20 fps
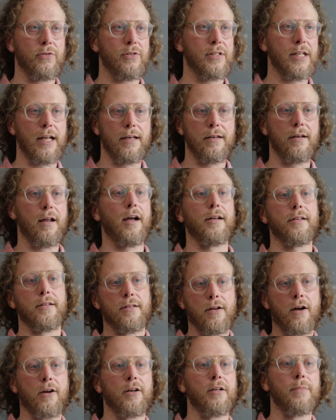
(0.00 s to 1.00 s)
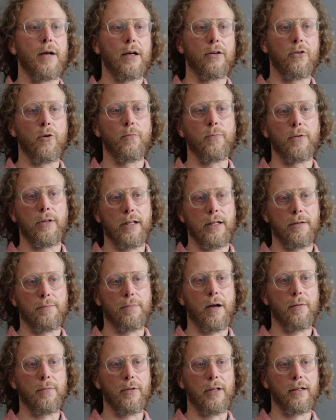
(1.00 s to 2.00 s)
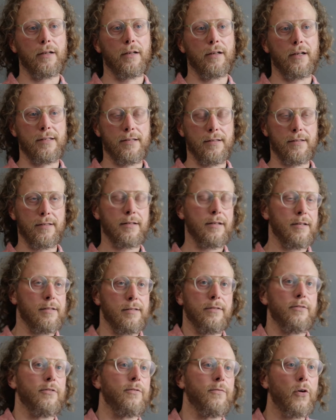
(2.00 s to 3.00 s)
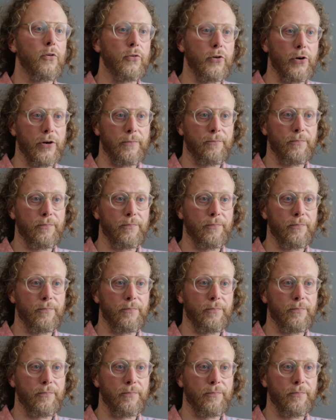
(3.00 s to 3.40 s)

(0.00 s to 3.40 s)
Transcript: tend not to talk about openly in public because it's considered vulgar.